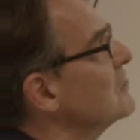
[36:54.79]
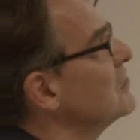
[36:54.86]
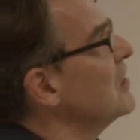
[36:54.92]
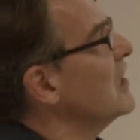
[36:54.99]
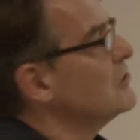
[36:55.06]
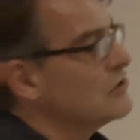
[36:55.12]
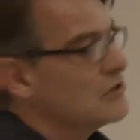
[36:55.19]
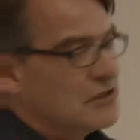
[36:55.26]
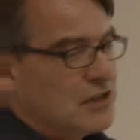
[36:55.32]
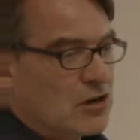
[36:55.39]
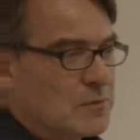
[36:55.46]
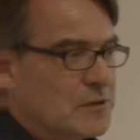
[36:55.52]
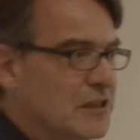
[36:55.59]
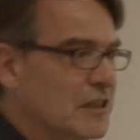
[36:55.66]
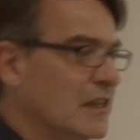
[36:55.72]
initiation
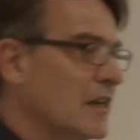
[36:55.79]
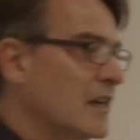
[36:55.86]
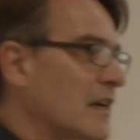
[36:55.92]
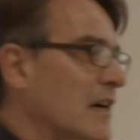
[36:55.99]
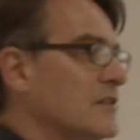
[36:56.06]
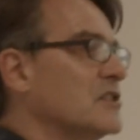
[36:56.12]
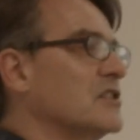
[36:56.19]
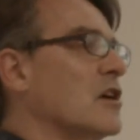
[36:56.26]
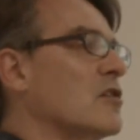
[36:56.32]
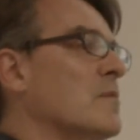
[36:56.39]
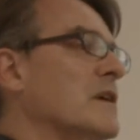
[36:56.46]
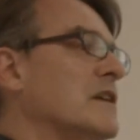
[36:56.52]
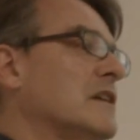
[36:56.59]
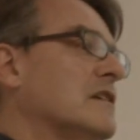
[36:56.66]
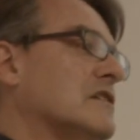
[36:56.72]
ceremony, and
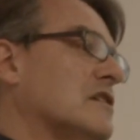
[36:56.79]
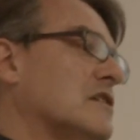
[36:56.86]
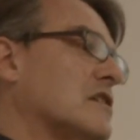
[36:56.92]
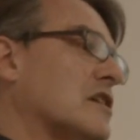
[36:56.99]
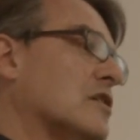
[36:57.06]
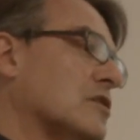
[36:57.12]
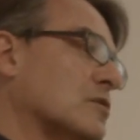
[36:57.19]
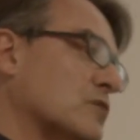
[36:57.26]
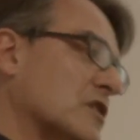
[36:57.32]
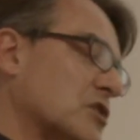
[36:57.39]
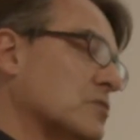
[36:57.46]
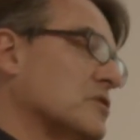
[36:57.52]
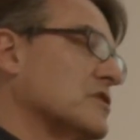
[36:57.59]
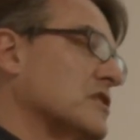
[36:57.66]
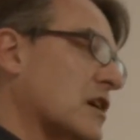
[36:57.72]
the whole
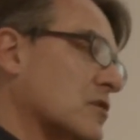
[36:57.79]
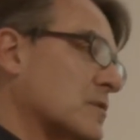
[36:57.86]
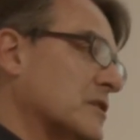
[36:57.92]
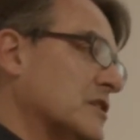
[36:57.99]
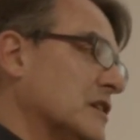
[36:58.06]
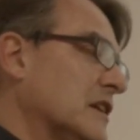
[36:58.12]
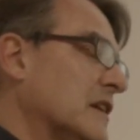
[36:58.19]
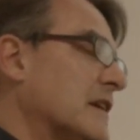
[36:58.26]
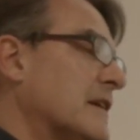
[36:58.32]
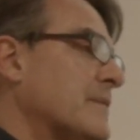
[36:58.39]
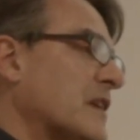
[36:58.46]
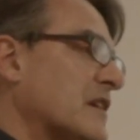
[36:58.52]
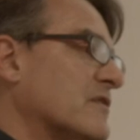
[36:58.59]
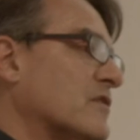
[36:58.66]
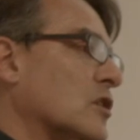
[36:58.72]
ritual and ceremony
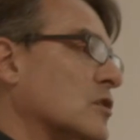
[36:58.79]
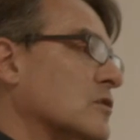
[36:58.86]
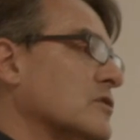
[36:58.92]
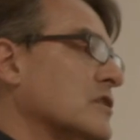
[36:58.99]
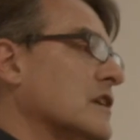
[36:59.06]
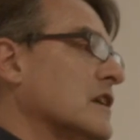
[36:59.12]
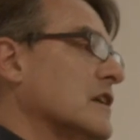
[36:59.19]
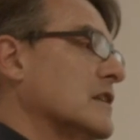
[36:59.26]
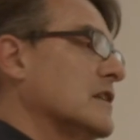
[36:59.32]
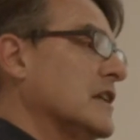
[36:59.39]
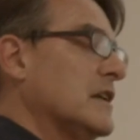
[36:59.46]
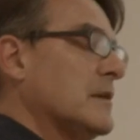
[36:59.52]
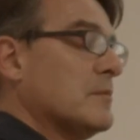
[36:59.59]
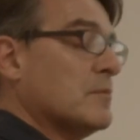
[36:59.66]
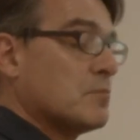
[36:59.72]
involves
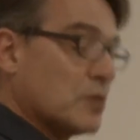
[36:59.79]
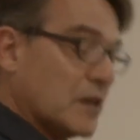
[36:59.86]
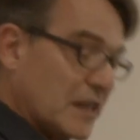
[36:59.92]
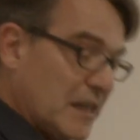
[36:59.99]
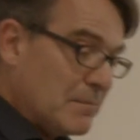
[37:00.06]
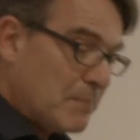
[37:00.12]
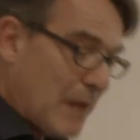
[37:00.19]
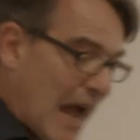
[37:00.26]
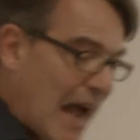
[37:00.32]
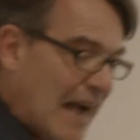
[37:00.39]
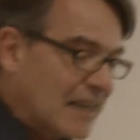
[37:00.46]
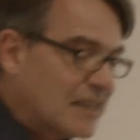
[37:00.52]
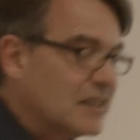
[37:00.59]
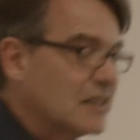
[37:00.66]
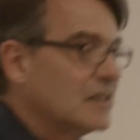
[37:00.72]
the bringing
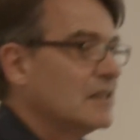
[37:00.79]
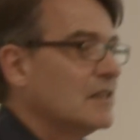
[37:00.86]
back